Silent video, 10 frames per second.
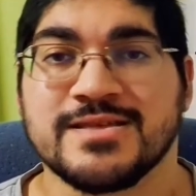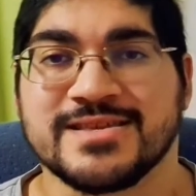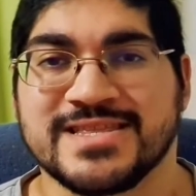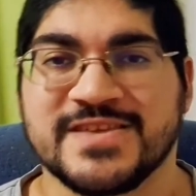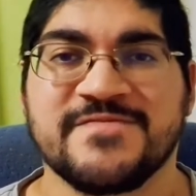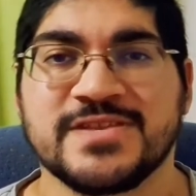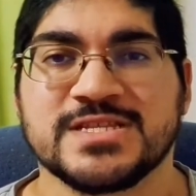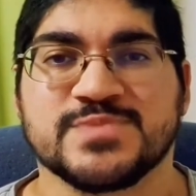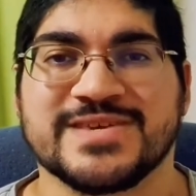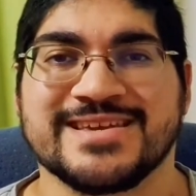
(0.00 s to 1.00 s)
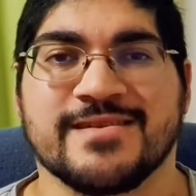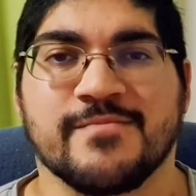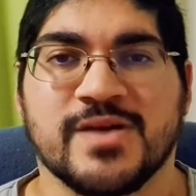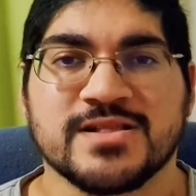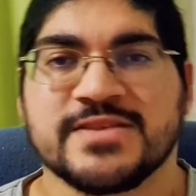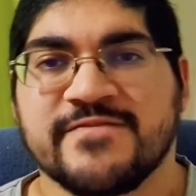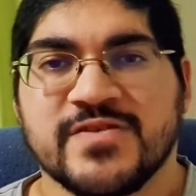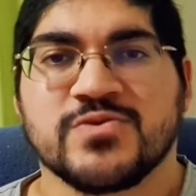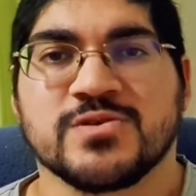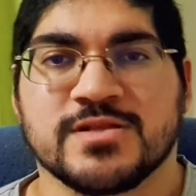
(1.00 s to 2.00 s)
The difference being in
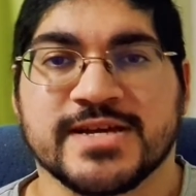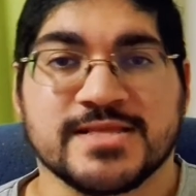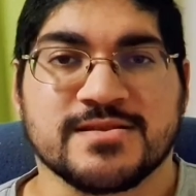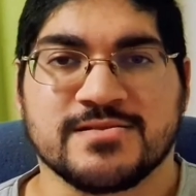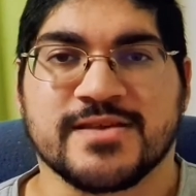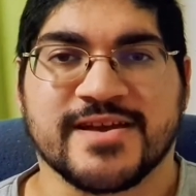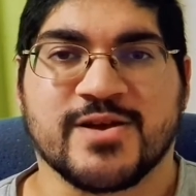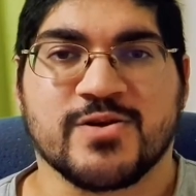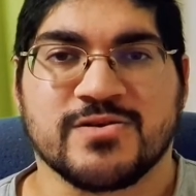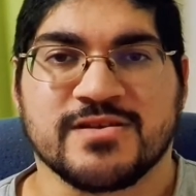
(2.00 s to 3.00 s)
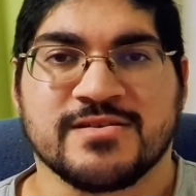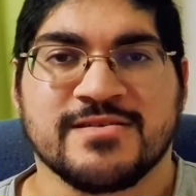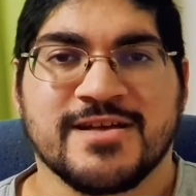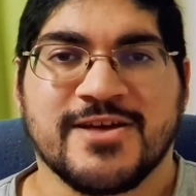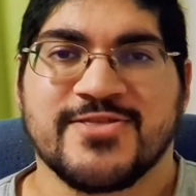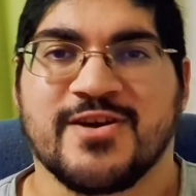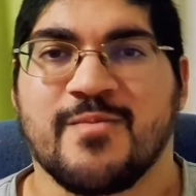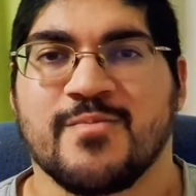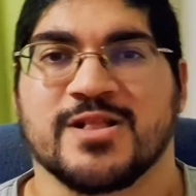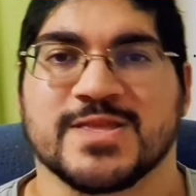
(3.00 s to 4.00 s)
multifocal atrial tachycardia, there are
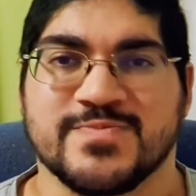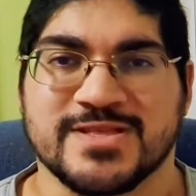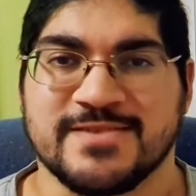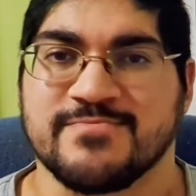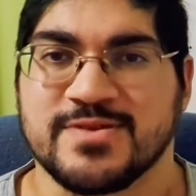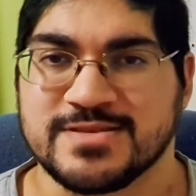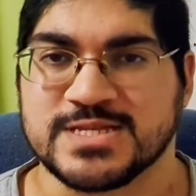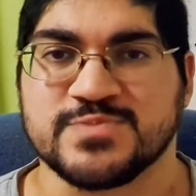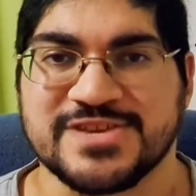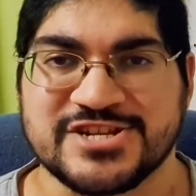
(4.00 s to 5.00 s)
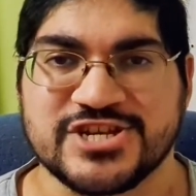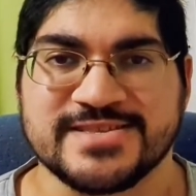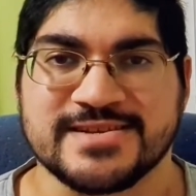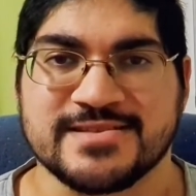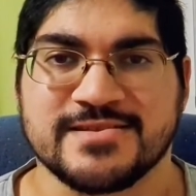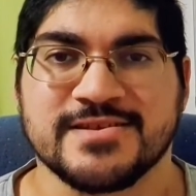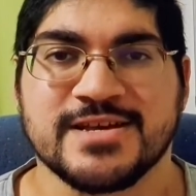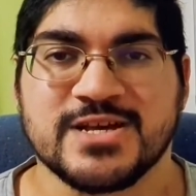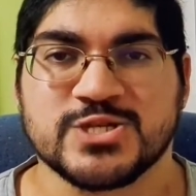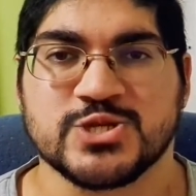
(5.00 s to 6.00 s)
multiple impulses being generated.
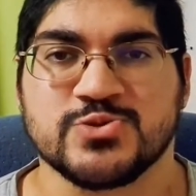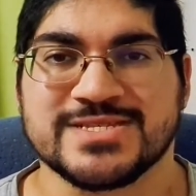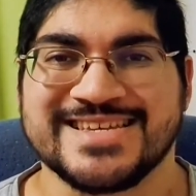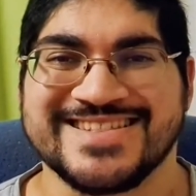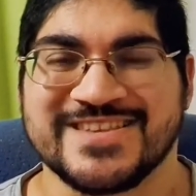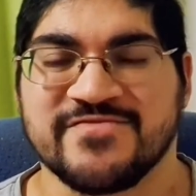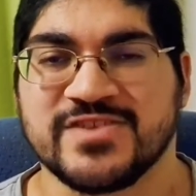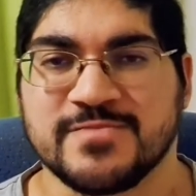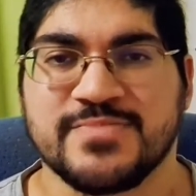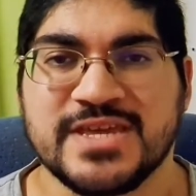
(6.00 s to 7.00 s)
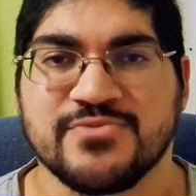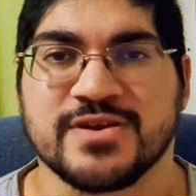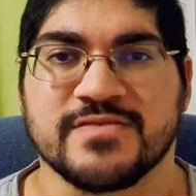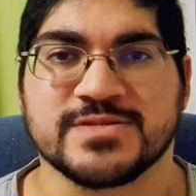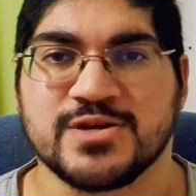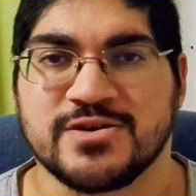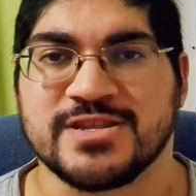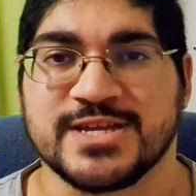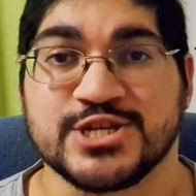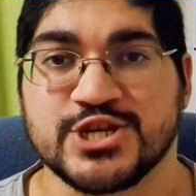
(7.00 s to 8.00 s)
So you'll see different P waves on
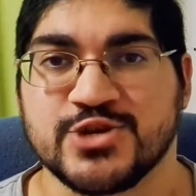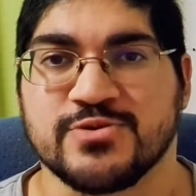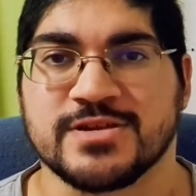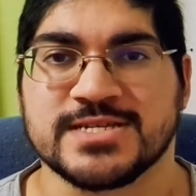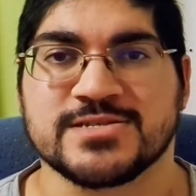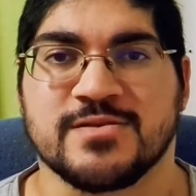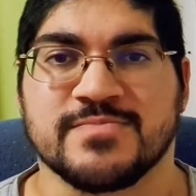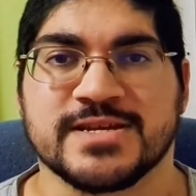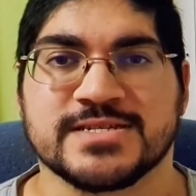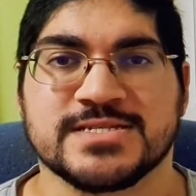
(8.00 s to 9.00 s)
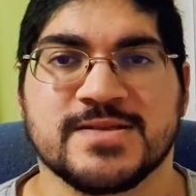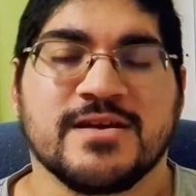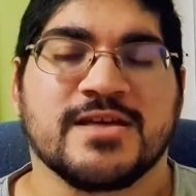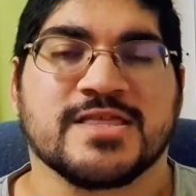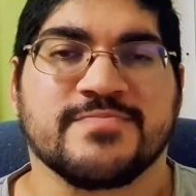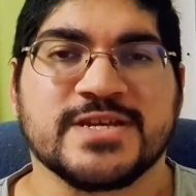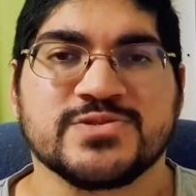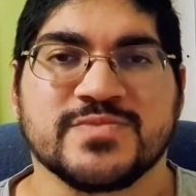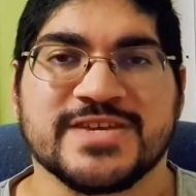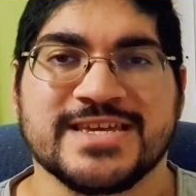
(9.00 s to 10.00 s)
each QRS complex. The beats
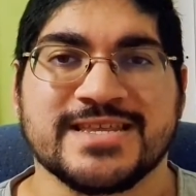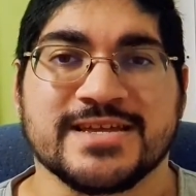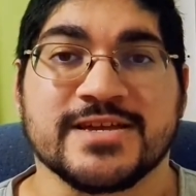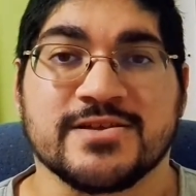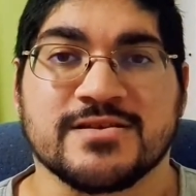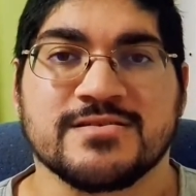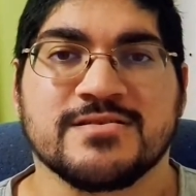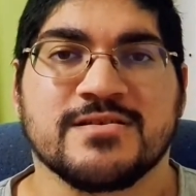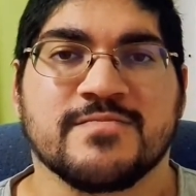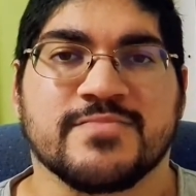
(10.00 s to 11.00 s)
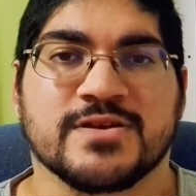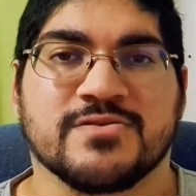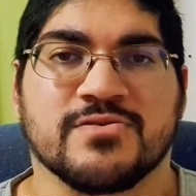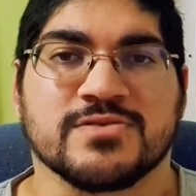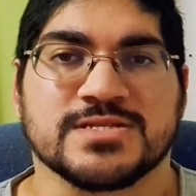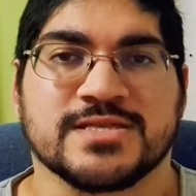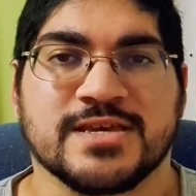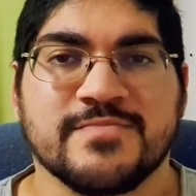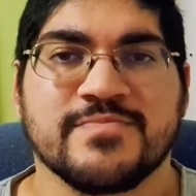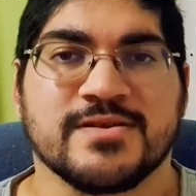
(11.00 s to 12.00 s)
will be irregular because
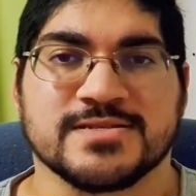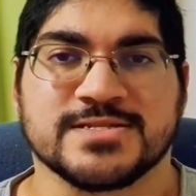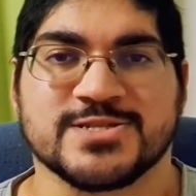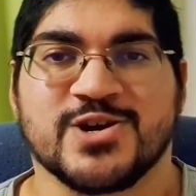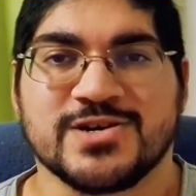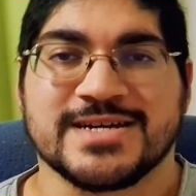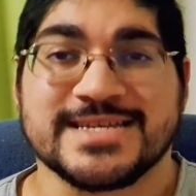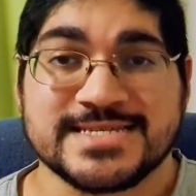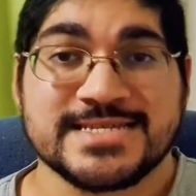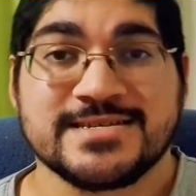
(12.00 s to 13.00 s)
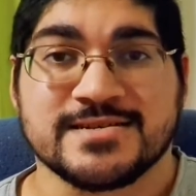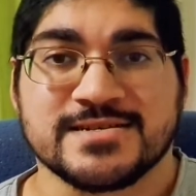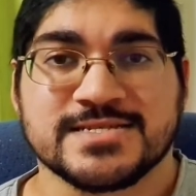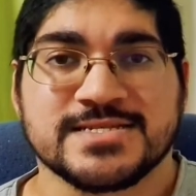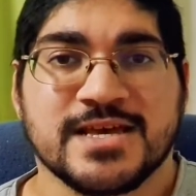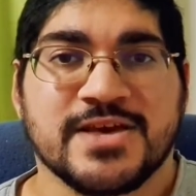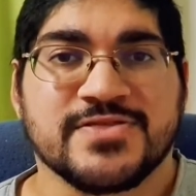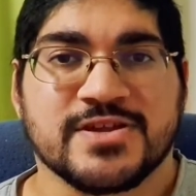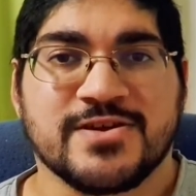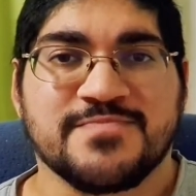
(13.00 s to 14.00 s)
the impulses are asynchronous.
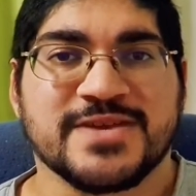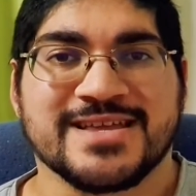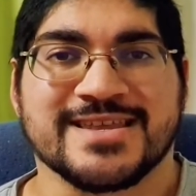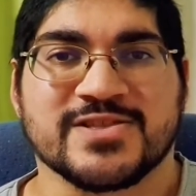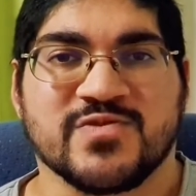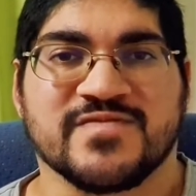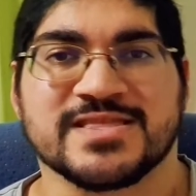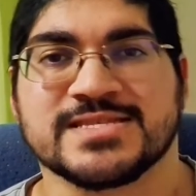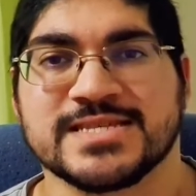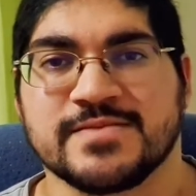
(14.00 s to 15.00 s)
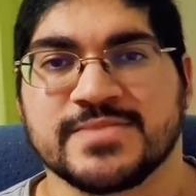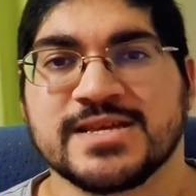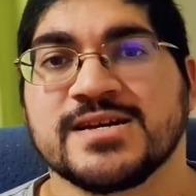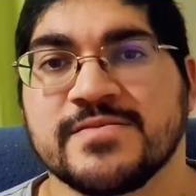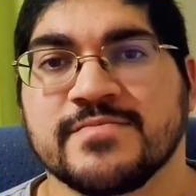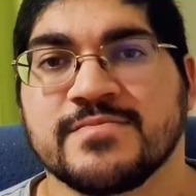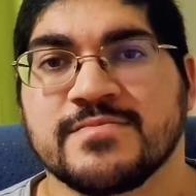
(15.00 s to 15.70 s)
They're not being let off at the same time.